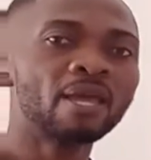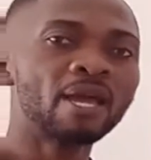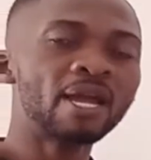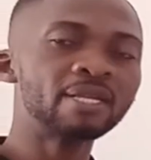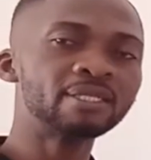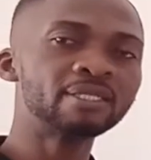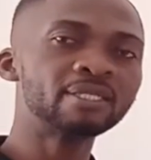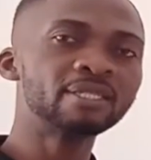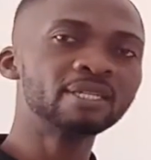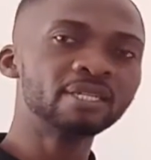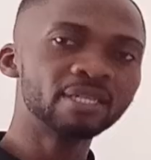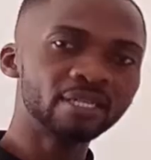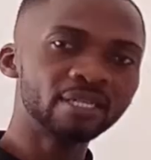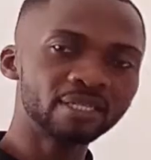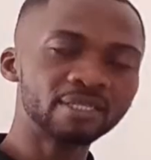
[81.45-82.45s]
and
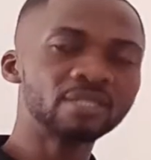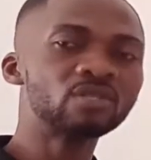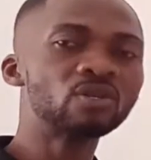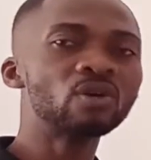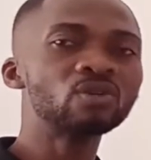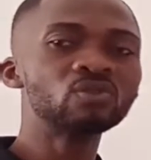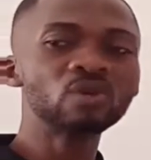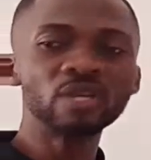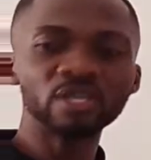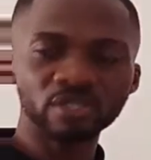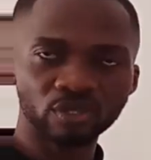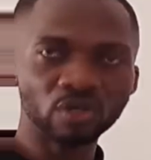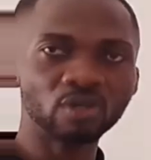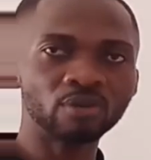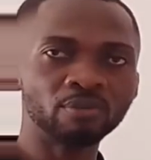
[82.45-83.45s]
it is also a
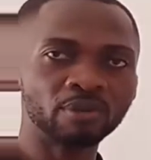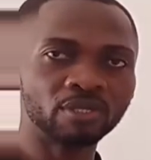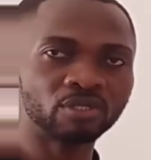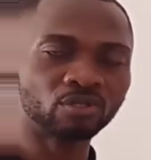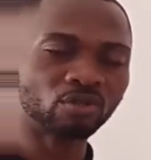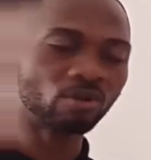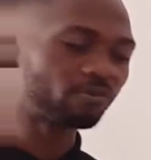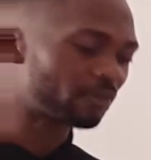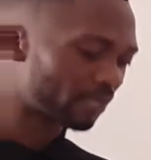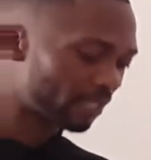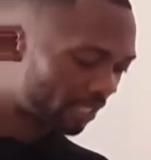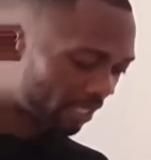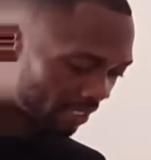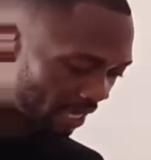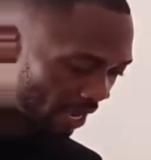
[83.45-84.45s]
coelomate. Don't
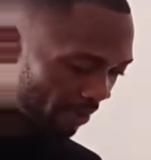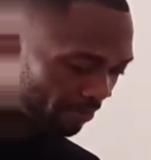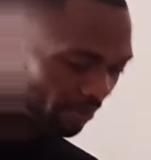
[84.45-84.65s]
forget that I